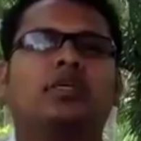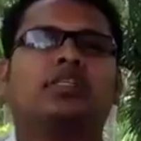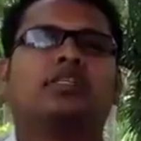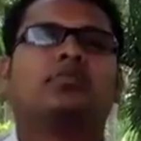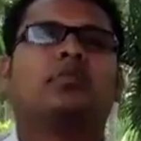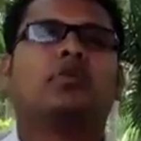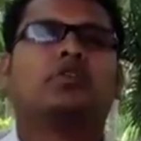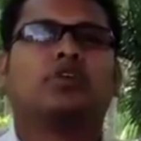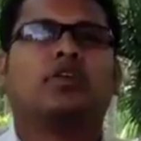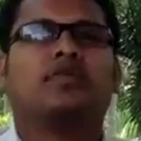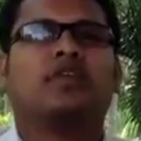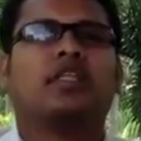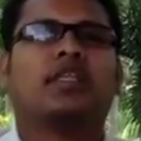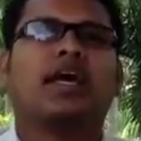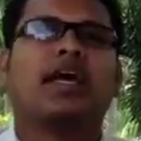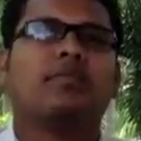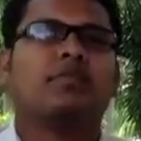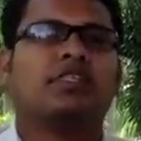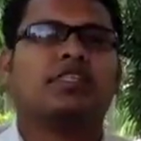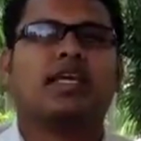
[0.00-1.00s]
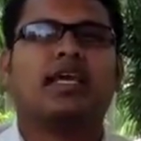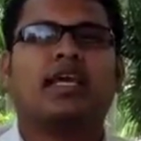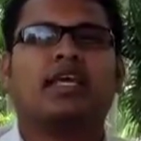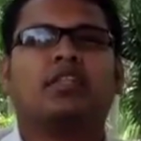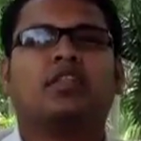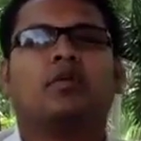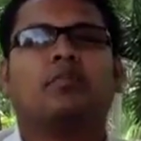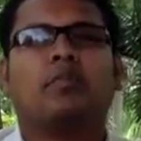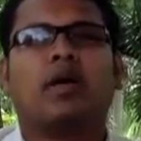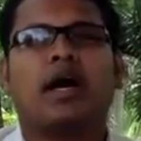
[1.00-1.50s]
is most of the time is they end
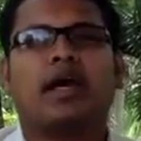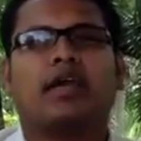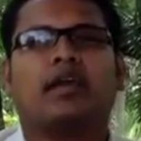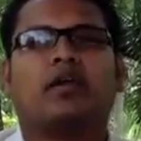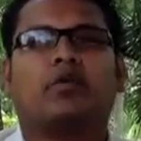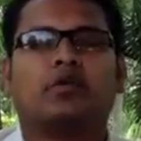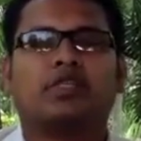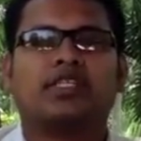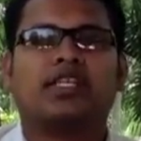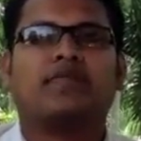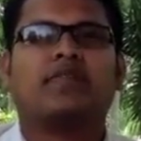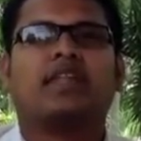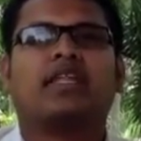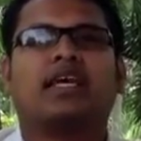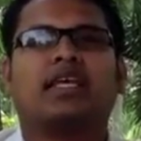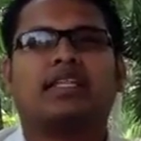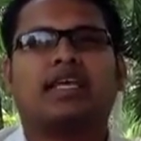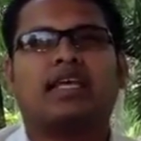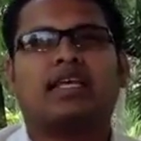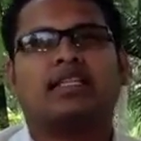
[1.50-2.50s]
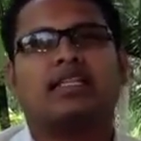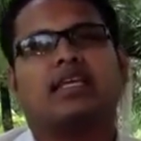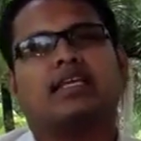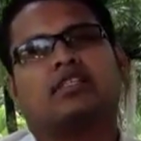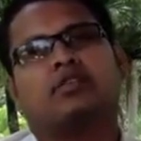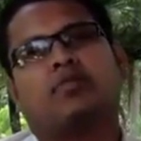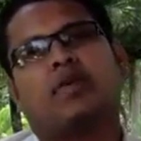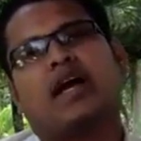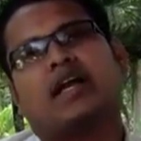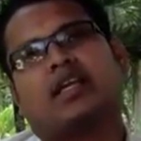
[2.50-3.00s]
up buying our 7-night, 8
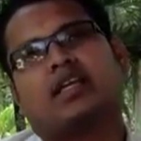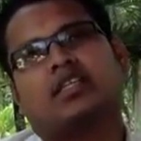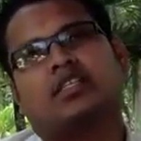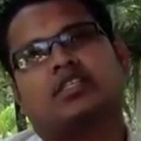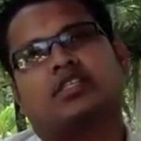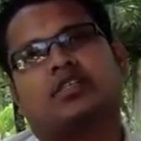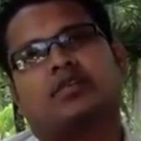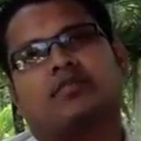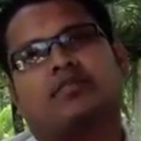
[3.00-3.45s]
days package.